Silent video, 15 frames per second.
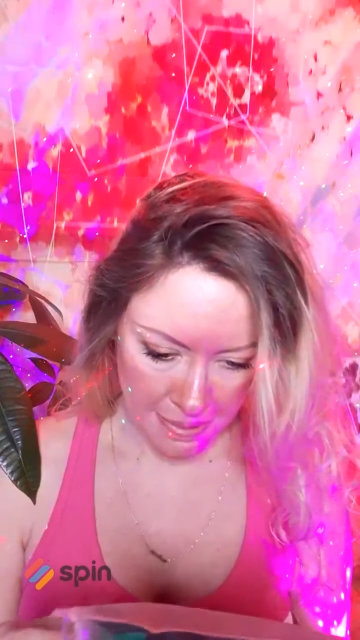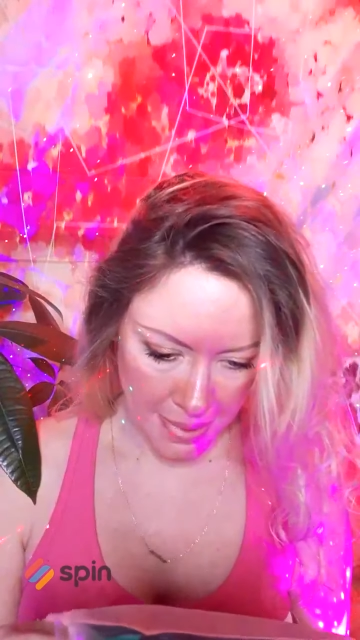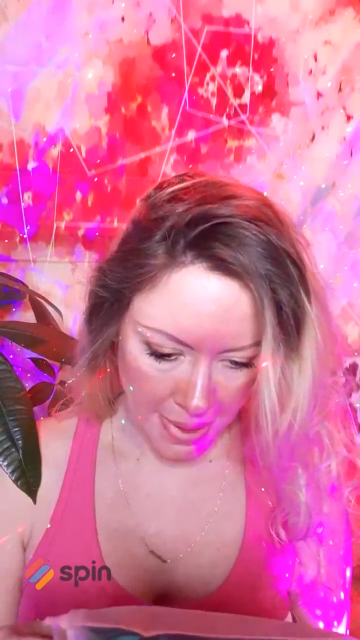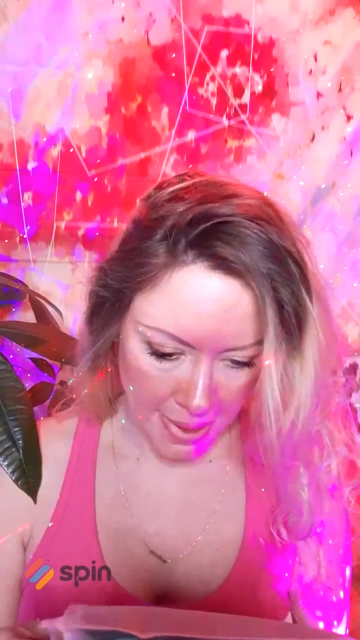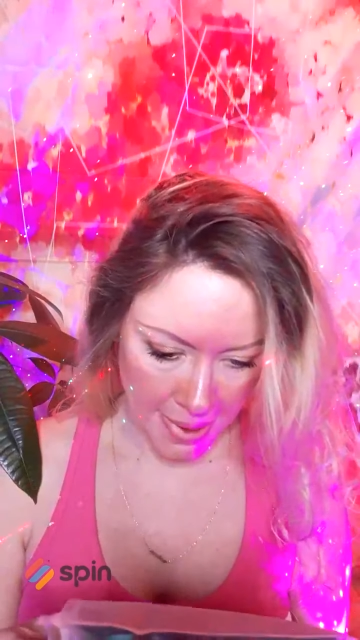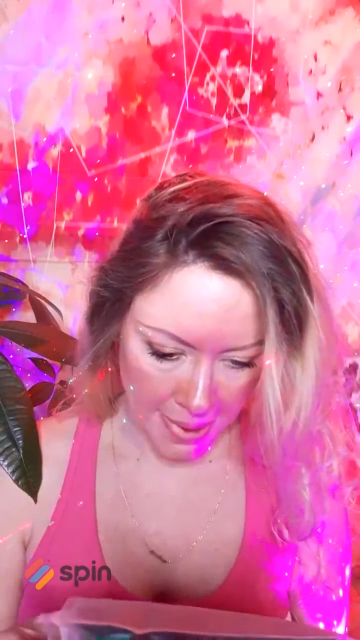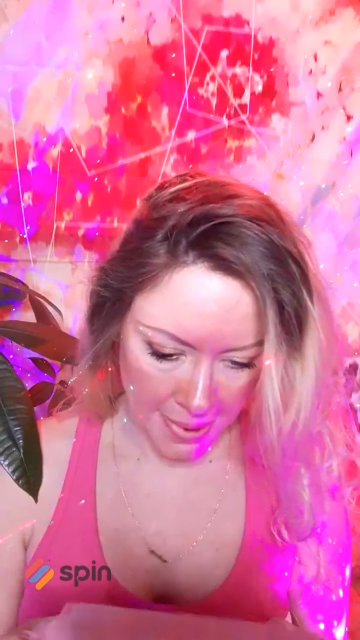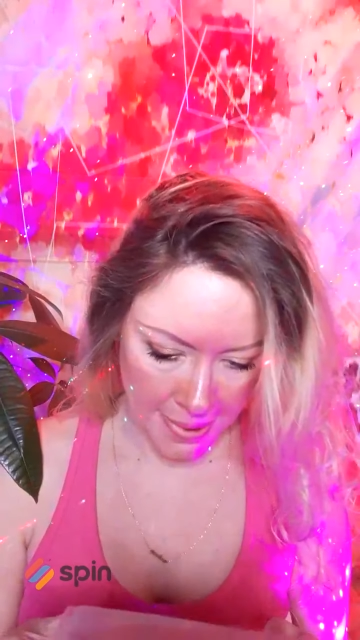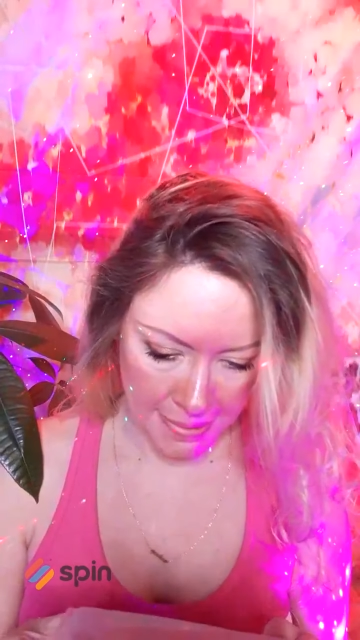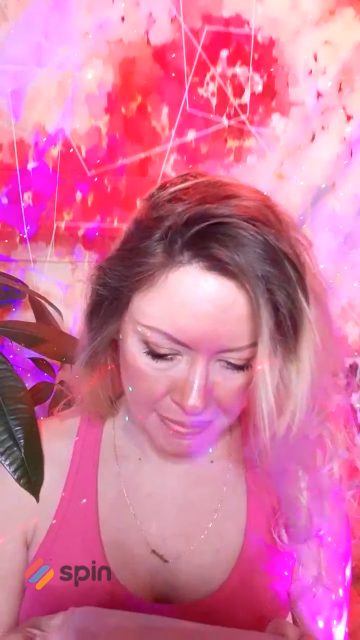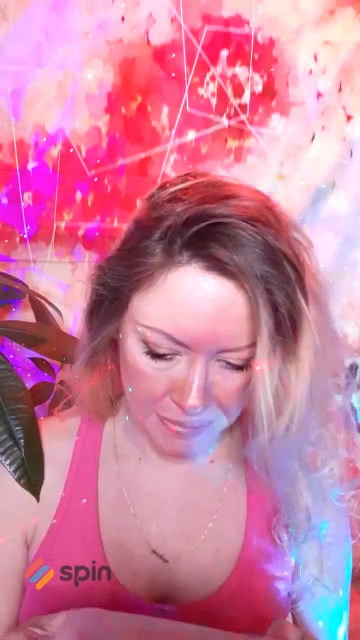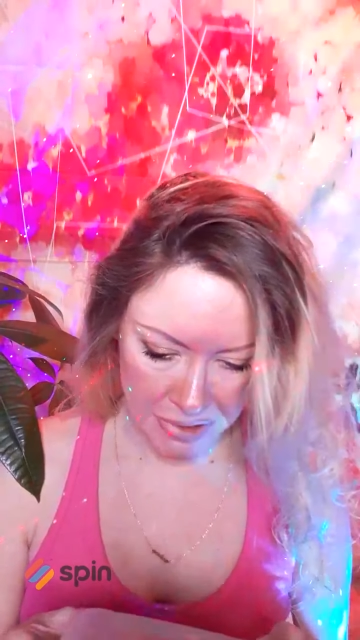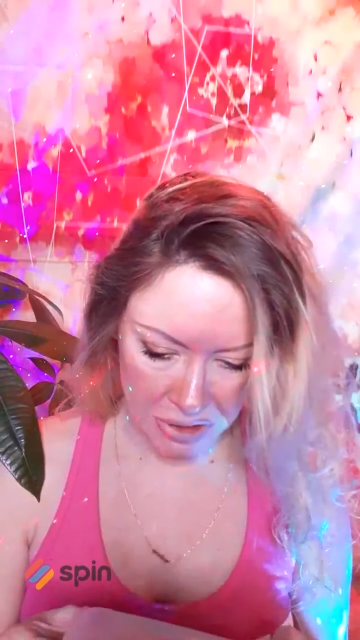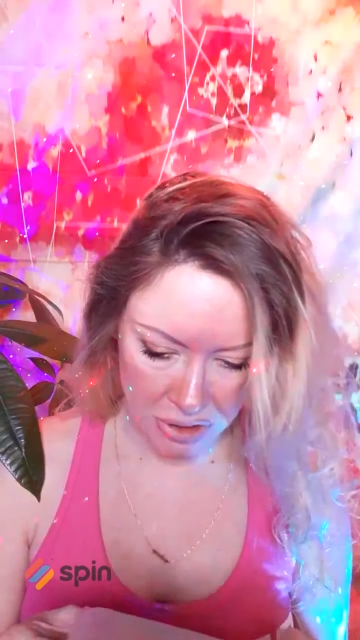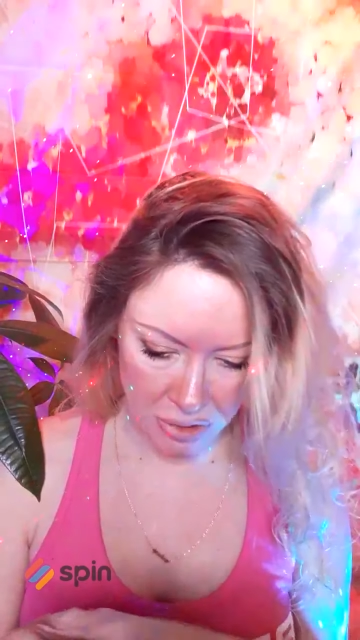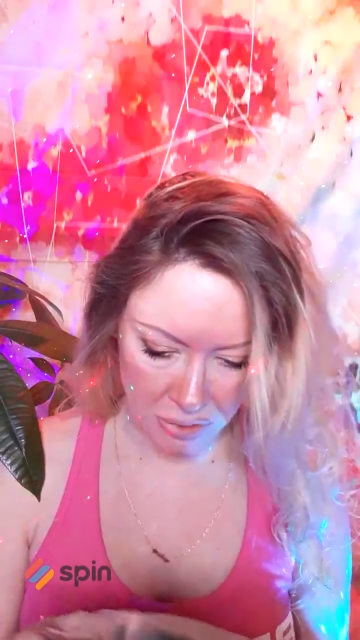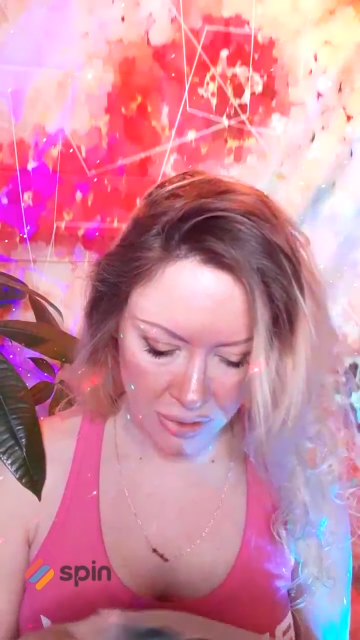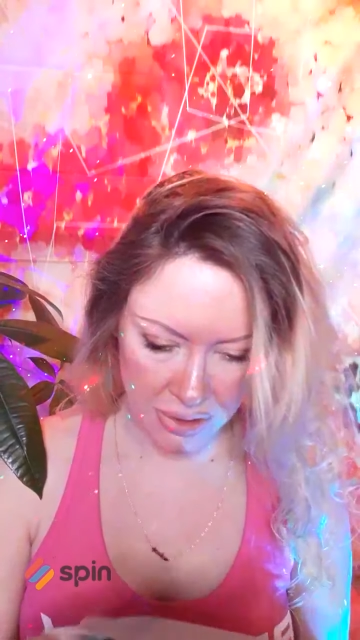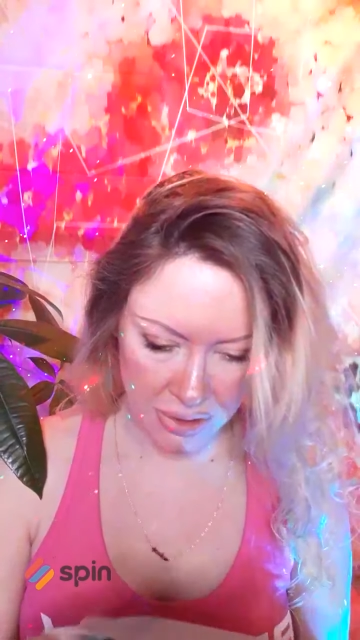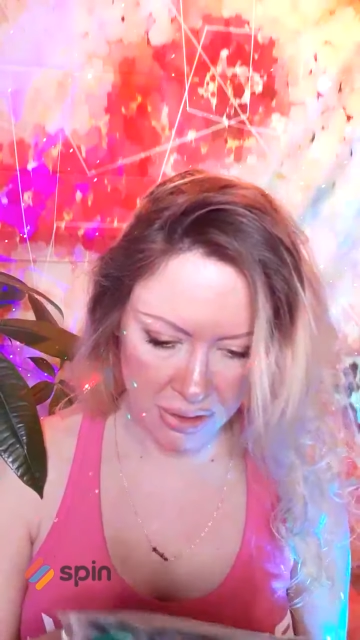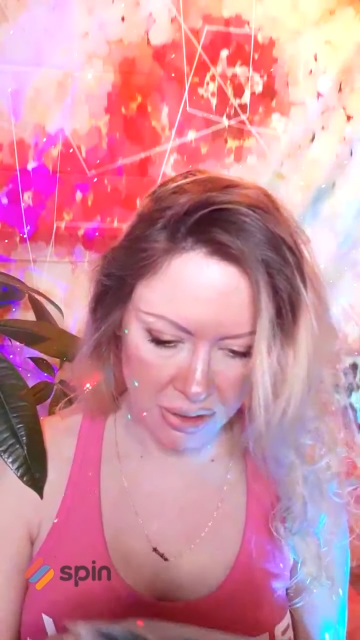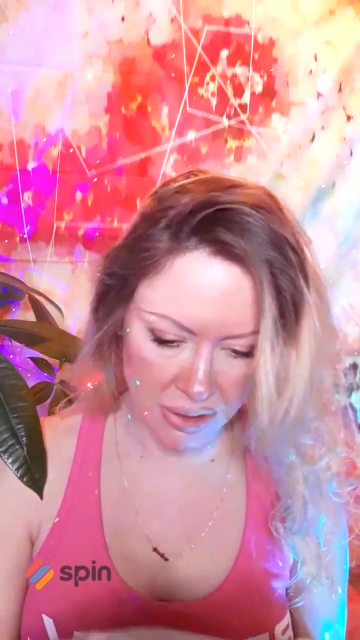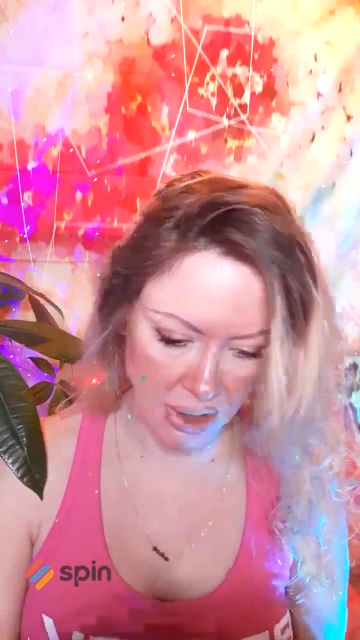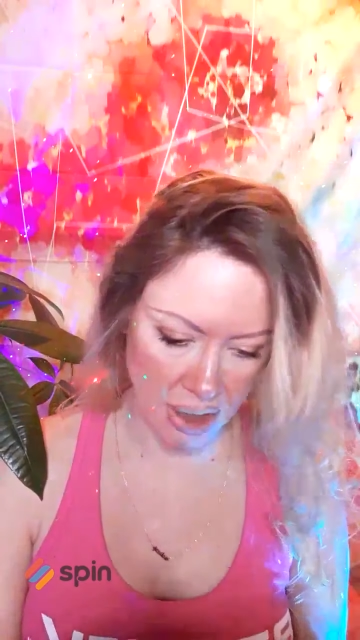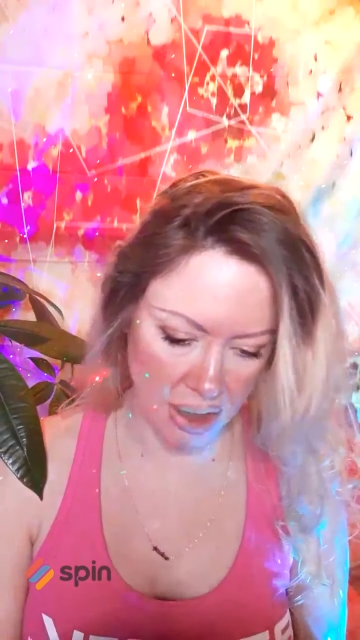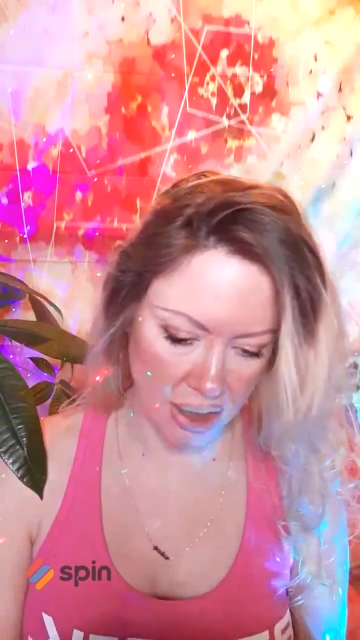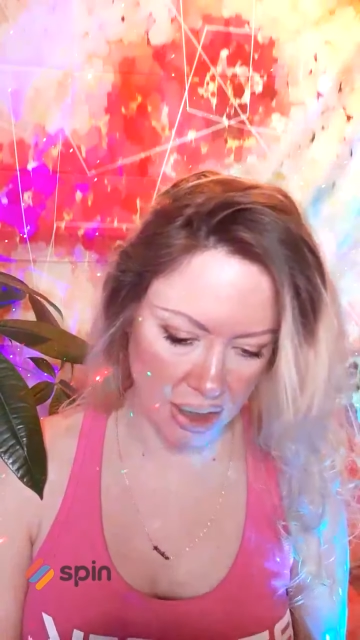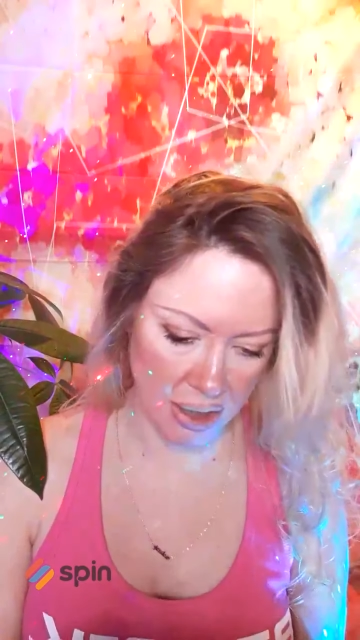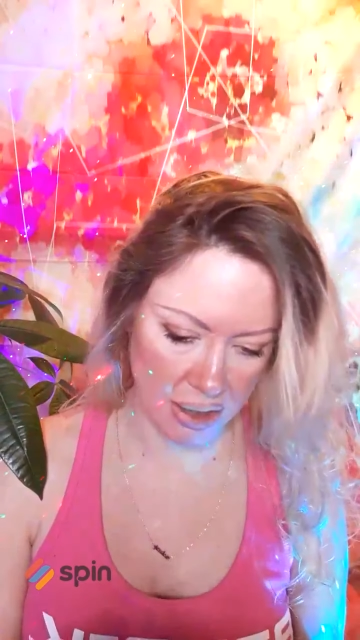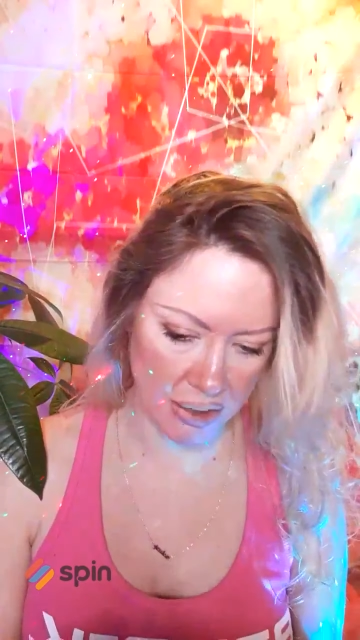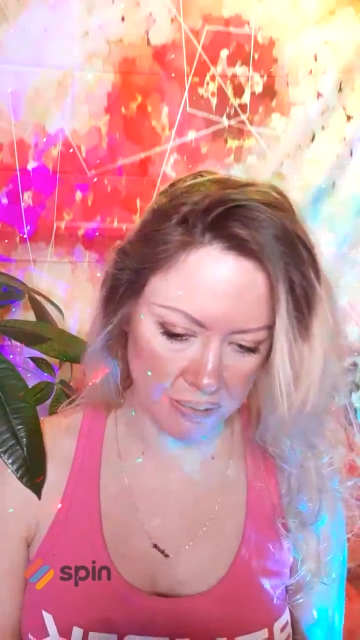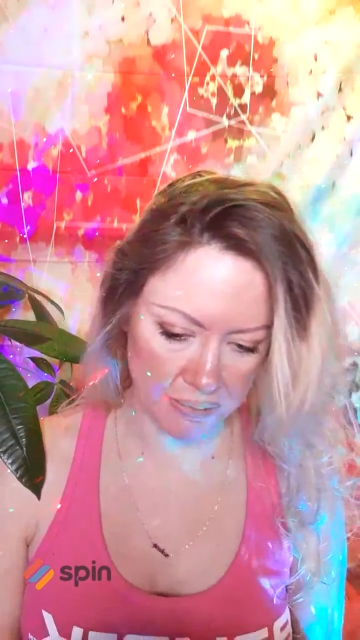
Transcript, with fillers: Um, so this is a, a